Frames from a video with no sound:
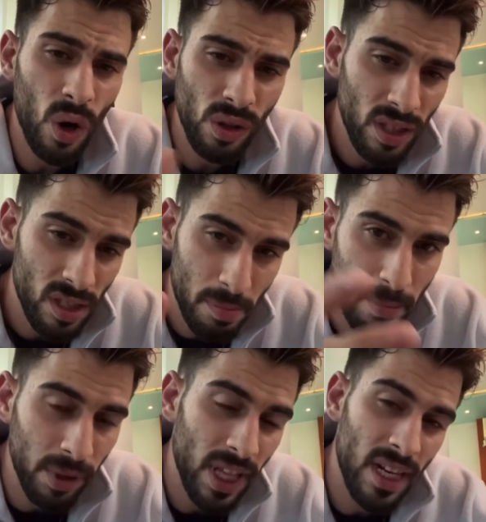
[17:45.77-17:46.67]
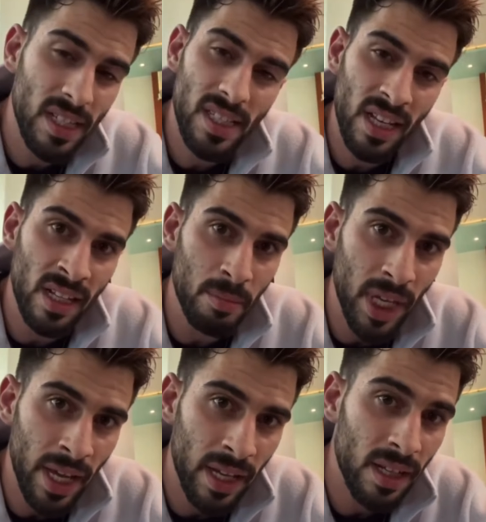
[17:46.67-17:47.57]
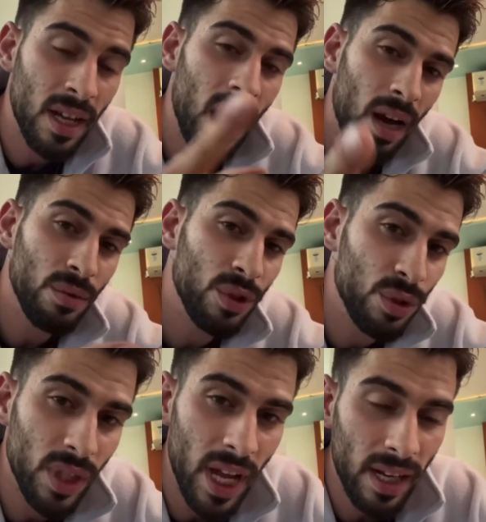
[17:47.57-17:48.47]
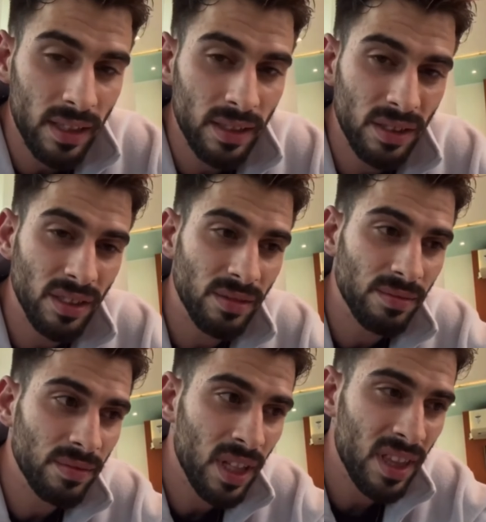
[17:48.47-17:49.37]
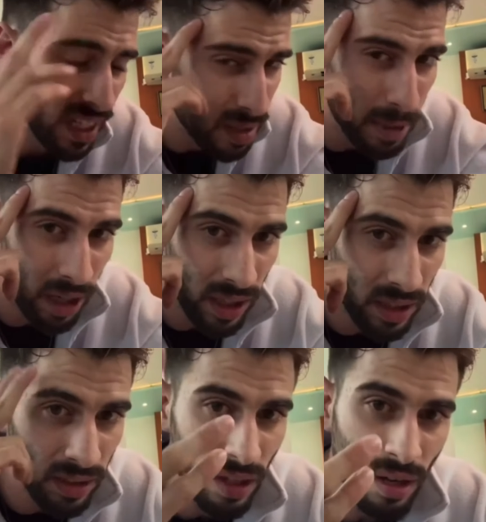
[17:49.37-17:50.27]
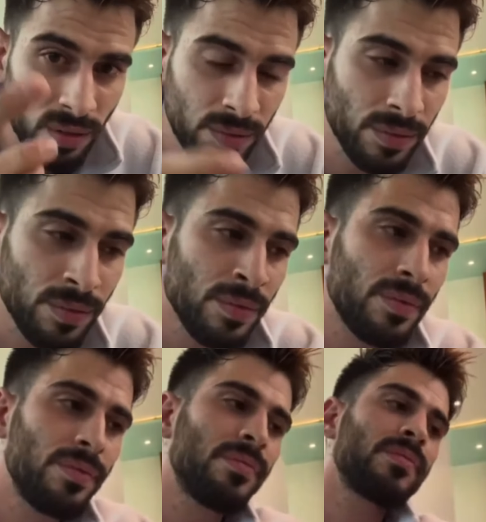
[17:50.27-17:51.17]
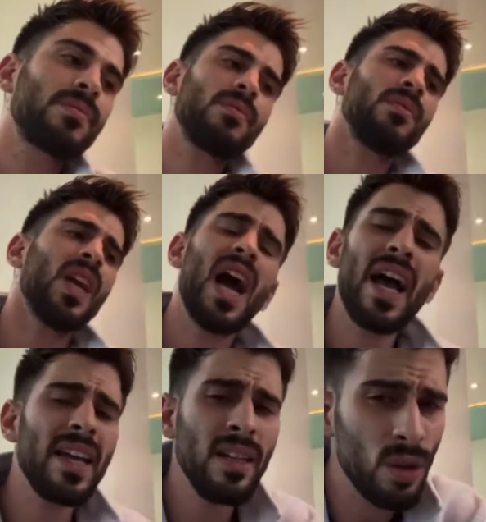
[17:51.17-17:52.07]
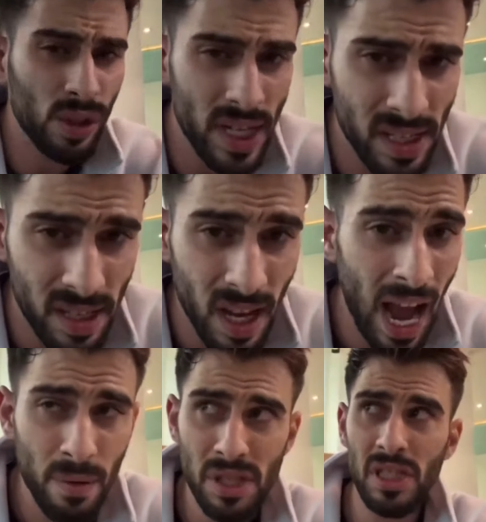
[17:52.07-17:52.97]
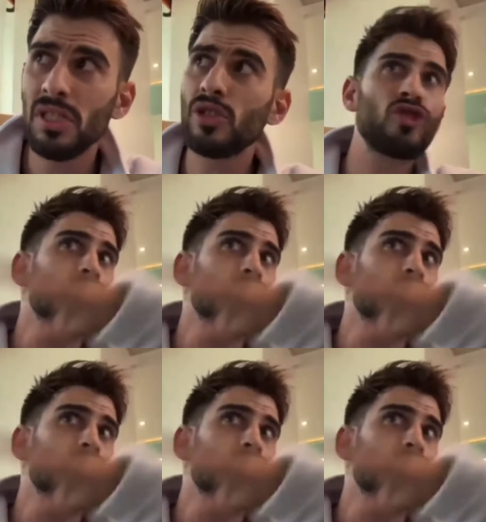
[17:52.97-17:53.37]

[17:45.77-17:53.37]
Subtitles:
All these people that are sending me hate, how would you react? Just think about it, you know? I didn't go crazy. I wasn't